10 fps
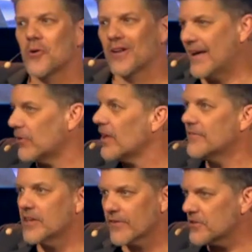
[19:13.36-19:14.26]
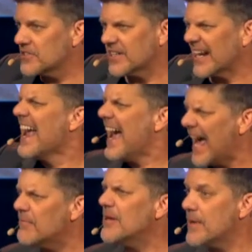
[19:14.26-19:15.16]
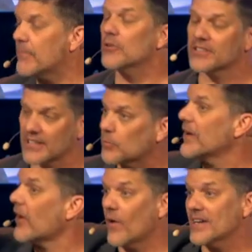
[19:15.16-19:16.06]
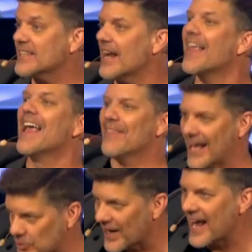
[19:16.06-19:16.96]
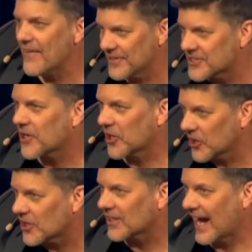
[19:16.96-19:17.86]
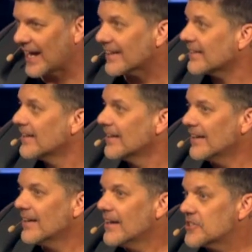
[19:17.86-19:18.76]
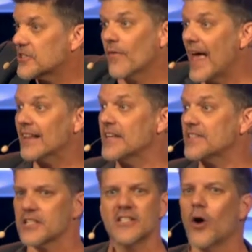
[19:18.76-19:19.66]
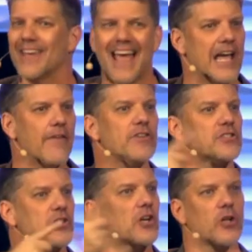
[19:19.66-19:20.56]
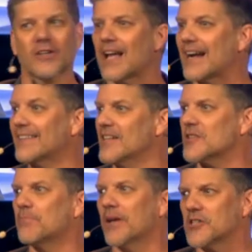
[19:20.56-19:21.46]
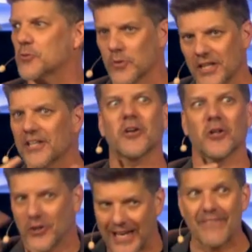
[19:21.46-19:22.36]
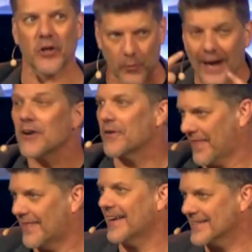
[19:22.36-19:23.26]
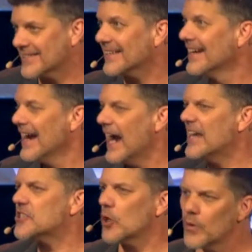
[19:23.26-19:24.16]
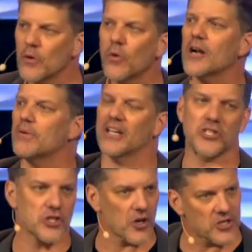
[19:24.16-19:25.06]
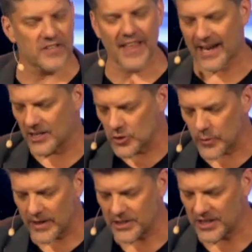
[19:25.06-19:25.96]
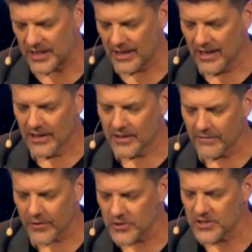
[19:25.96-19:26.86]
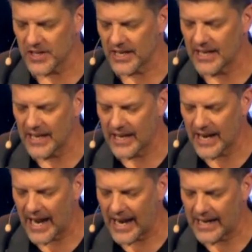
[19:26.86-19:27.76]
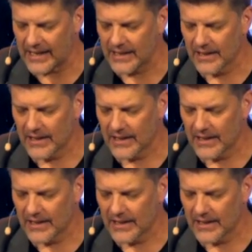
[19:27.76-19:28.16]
level of diversity. How many people said, we've always said it, that's what heaven's going to look like. So that lets us know, yeah, heaven's going to look like this, but it's really going to look even greater than this. And so we want to be a church that is reaching diversity in a